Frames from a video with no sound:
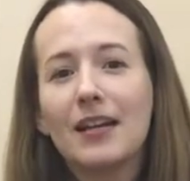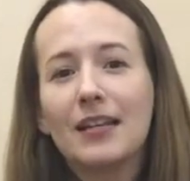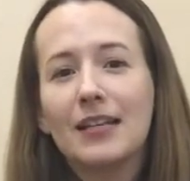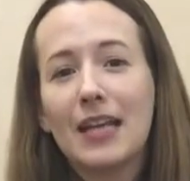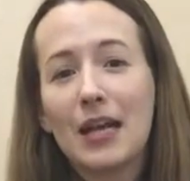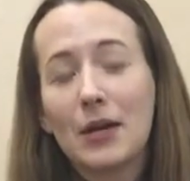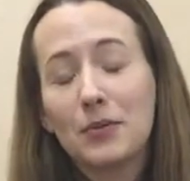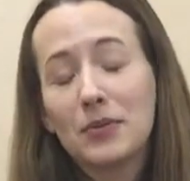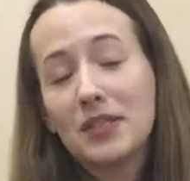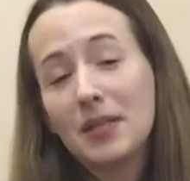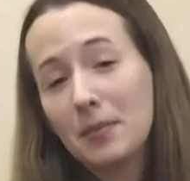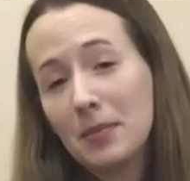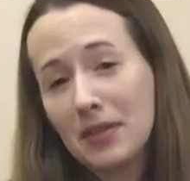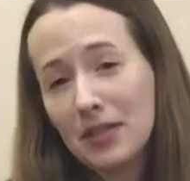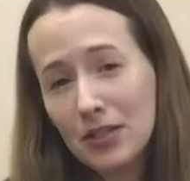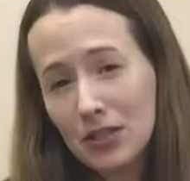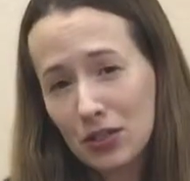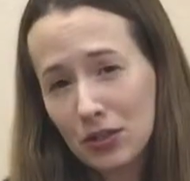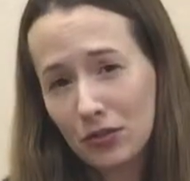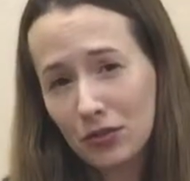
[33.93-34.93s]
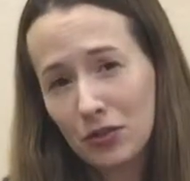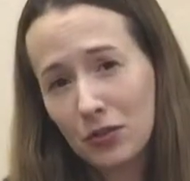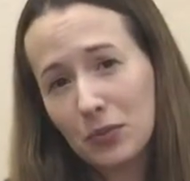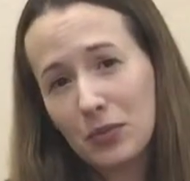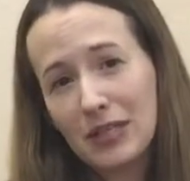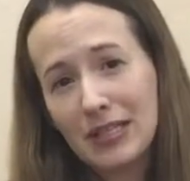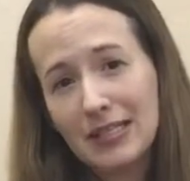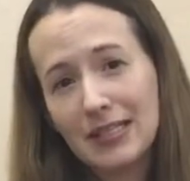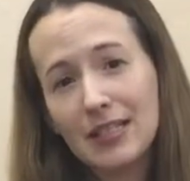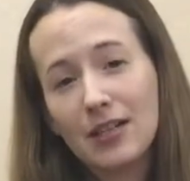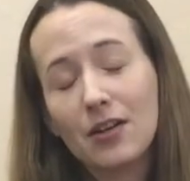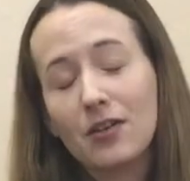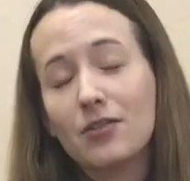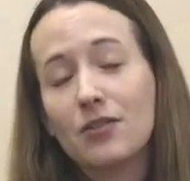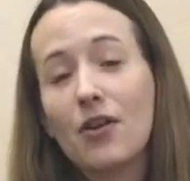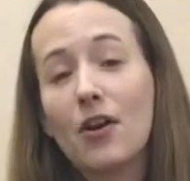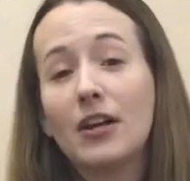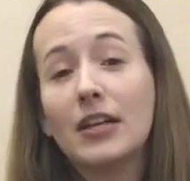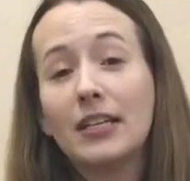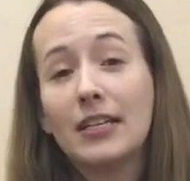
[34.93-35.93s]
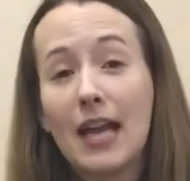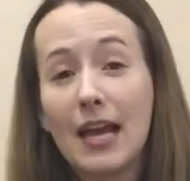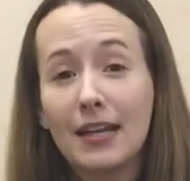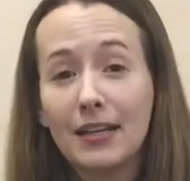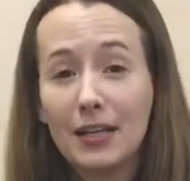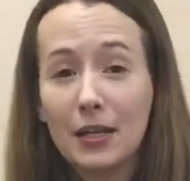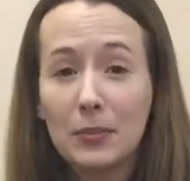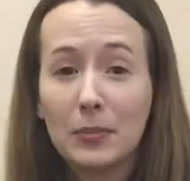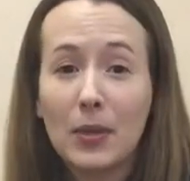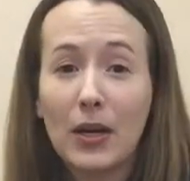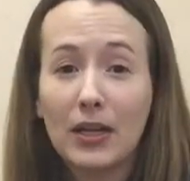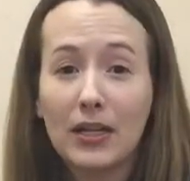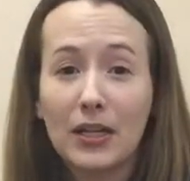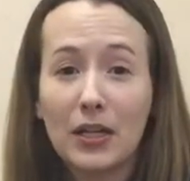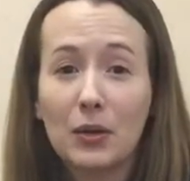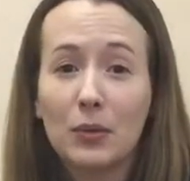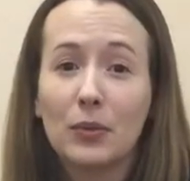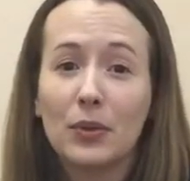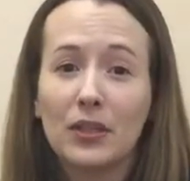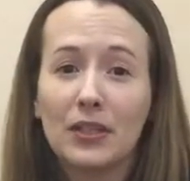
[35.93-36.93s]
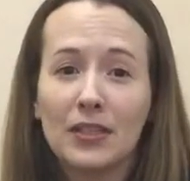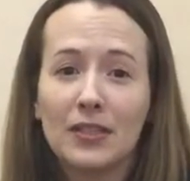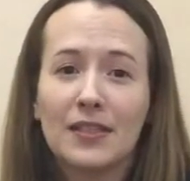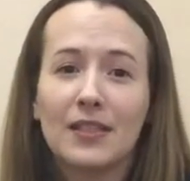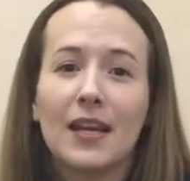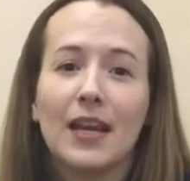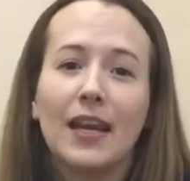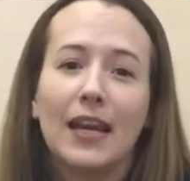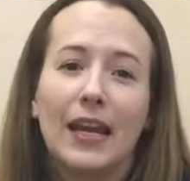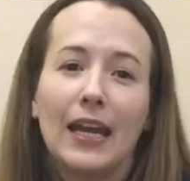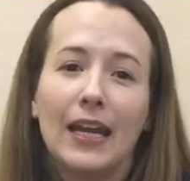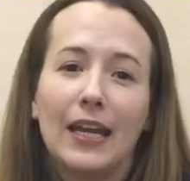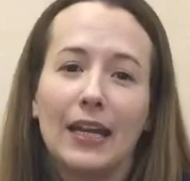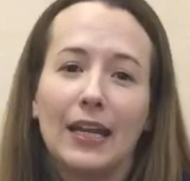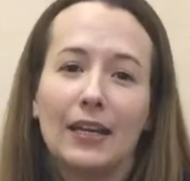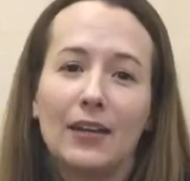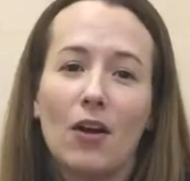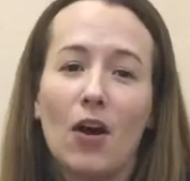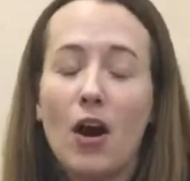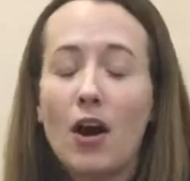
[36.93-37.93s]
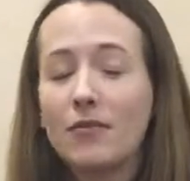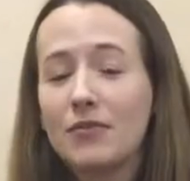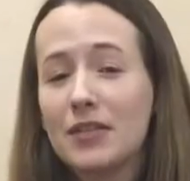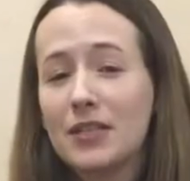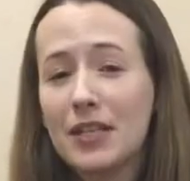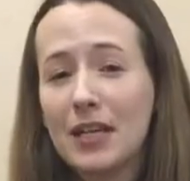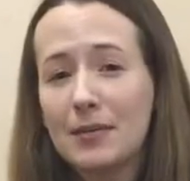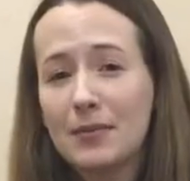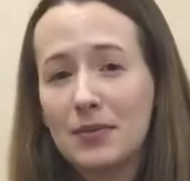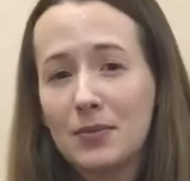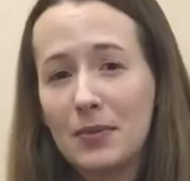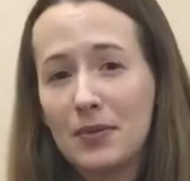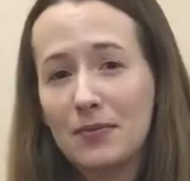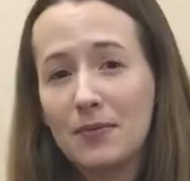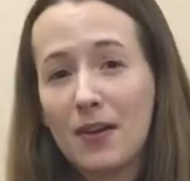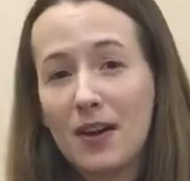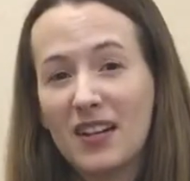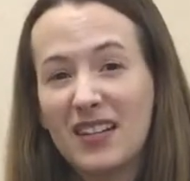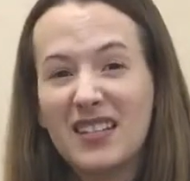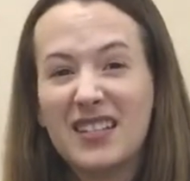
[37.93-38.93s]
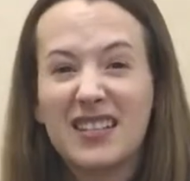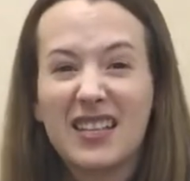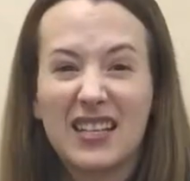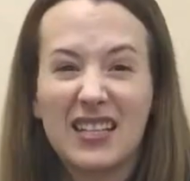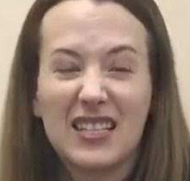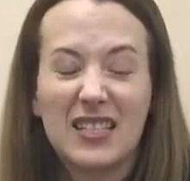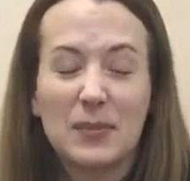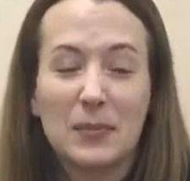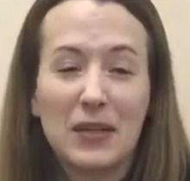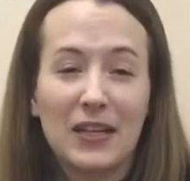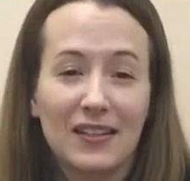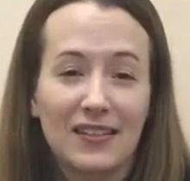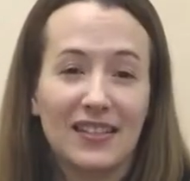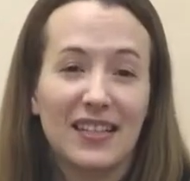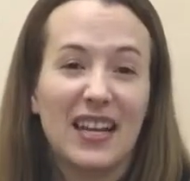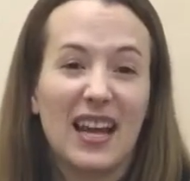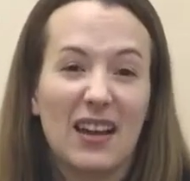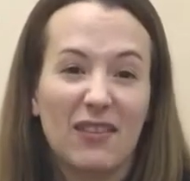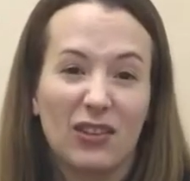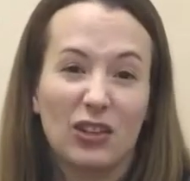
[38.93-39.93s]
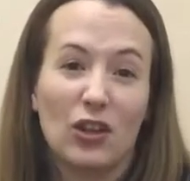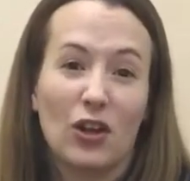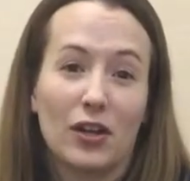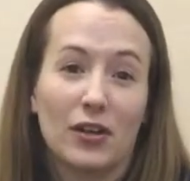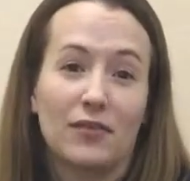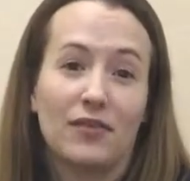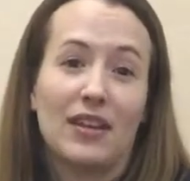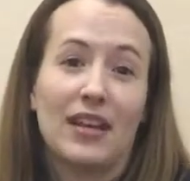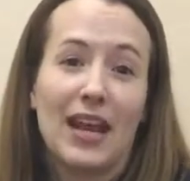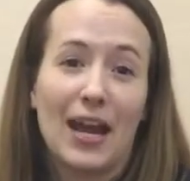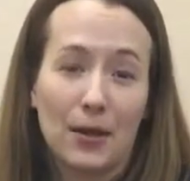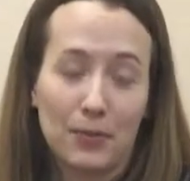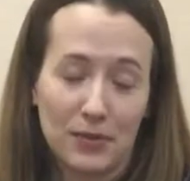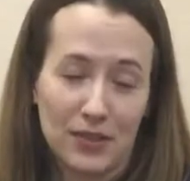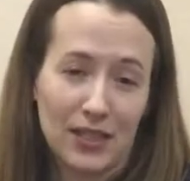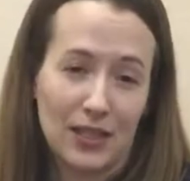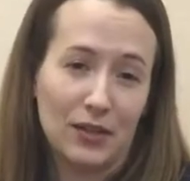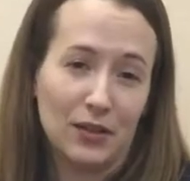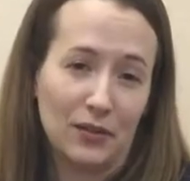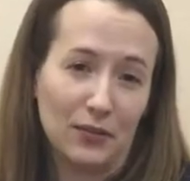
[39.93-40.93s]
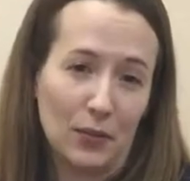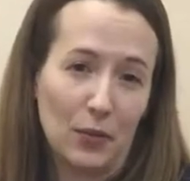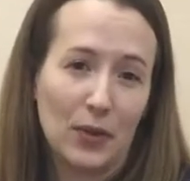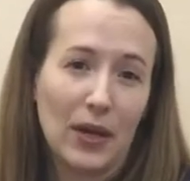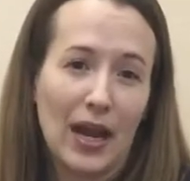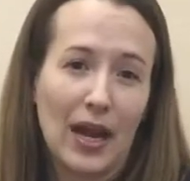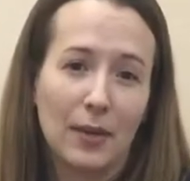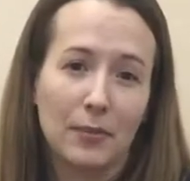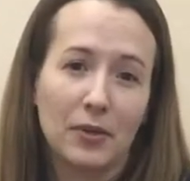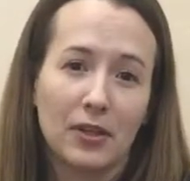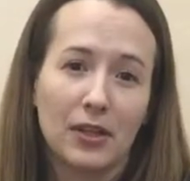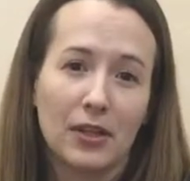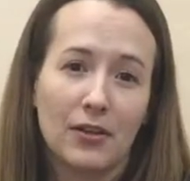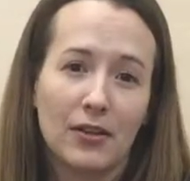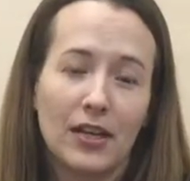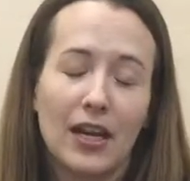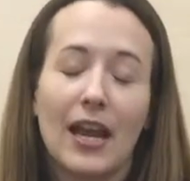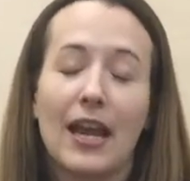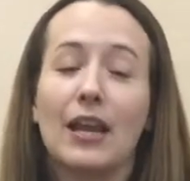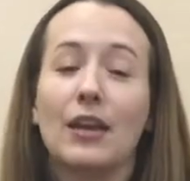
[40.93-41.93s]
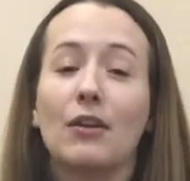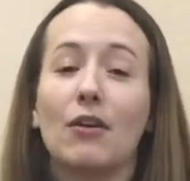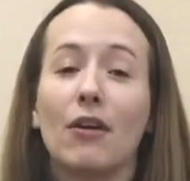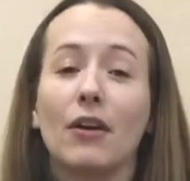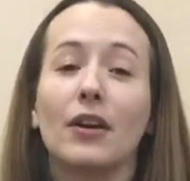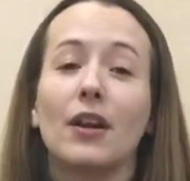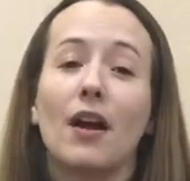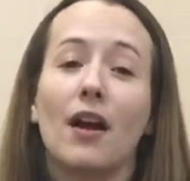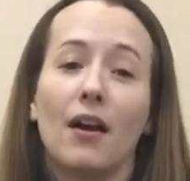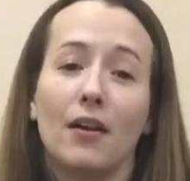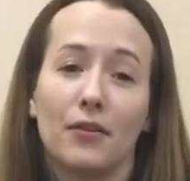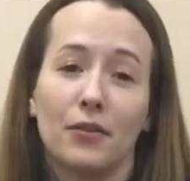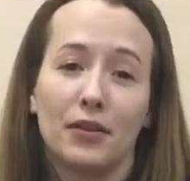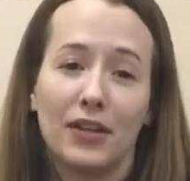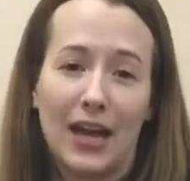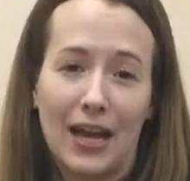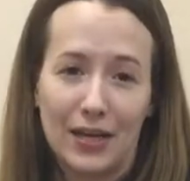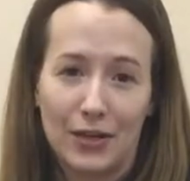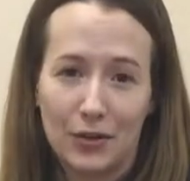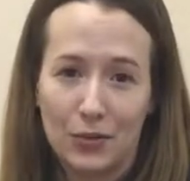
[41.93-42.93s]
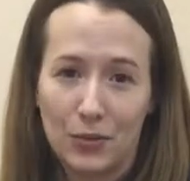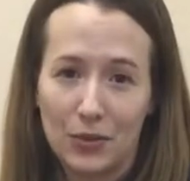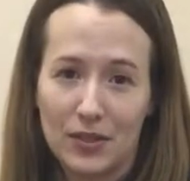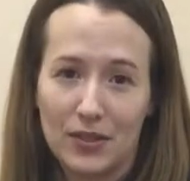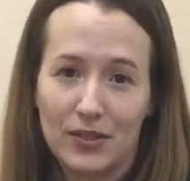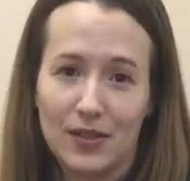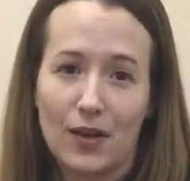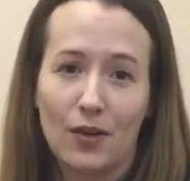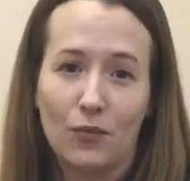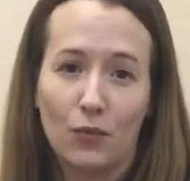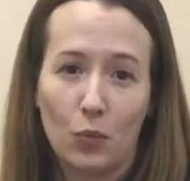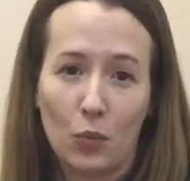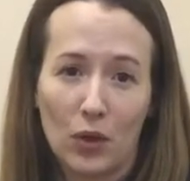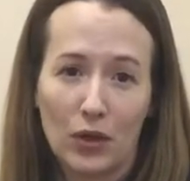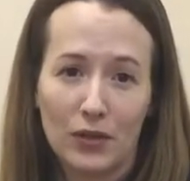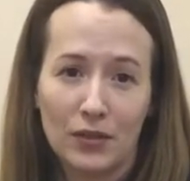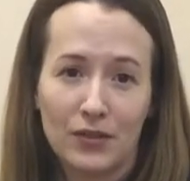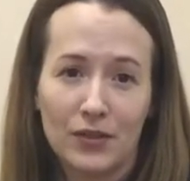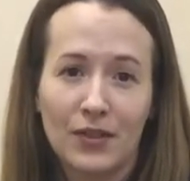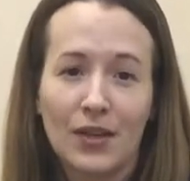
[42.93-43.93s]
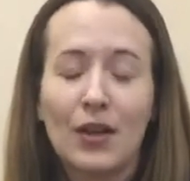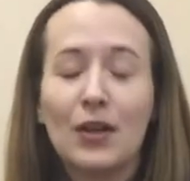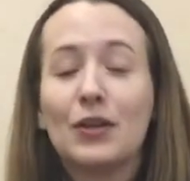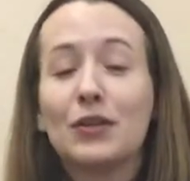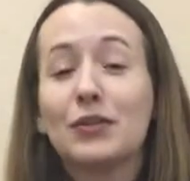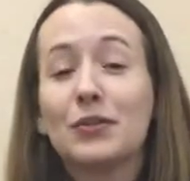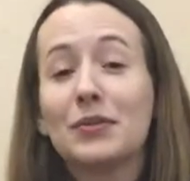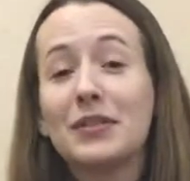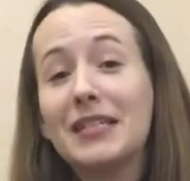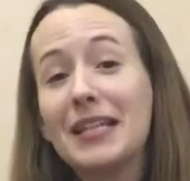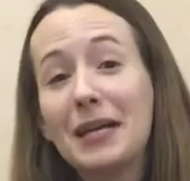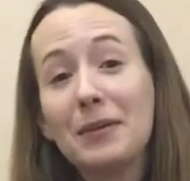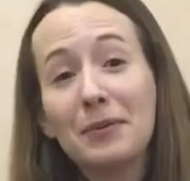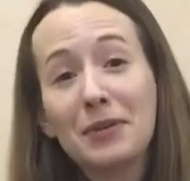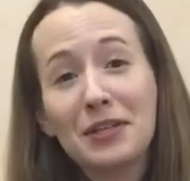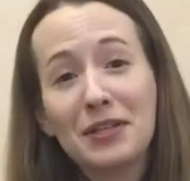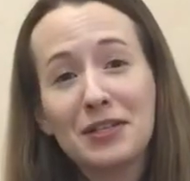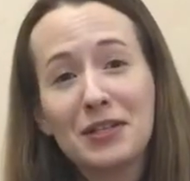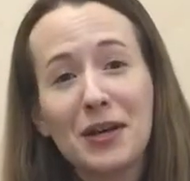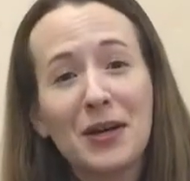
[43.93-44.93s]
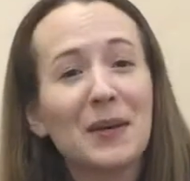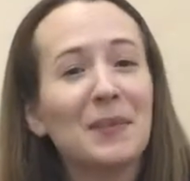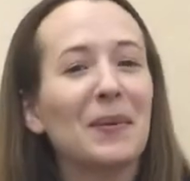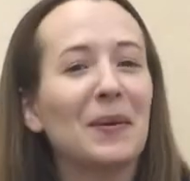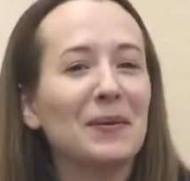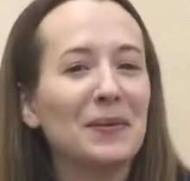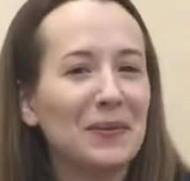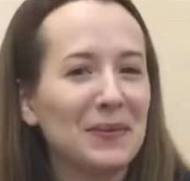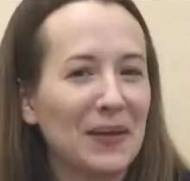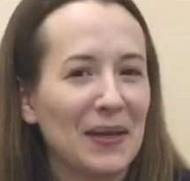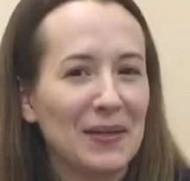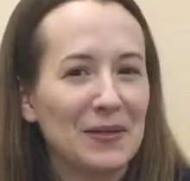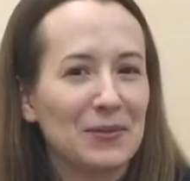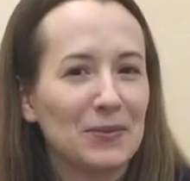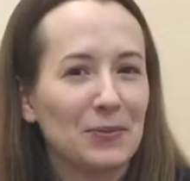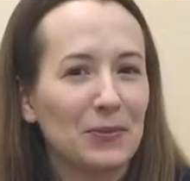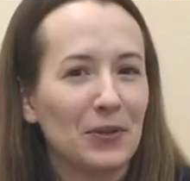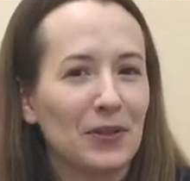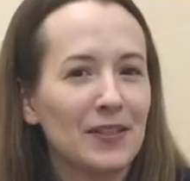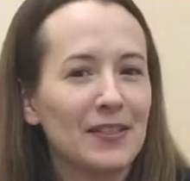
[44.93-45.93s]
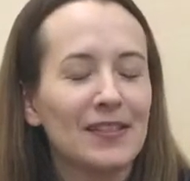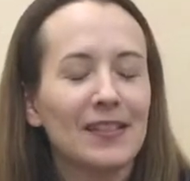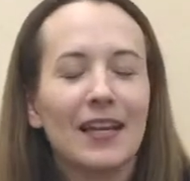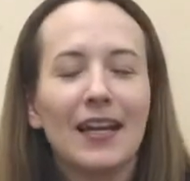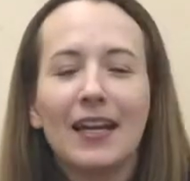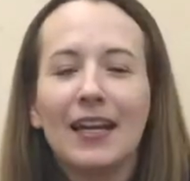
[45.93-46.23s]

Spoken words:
Now, some of the children we see are not yet combining words, and oftentimes we find that it's because they have a lot of nouns in their vocabulary and not other categories of words. So today we're going to talk about location words.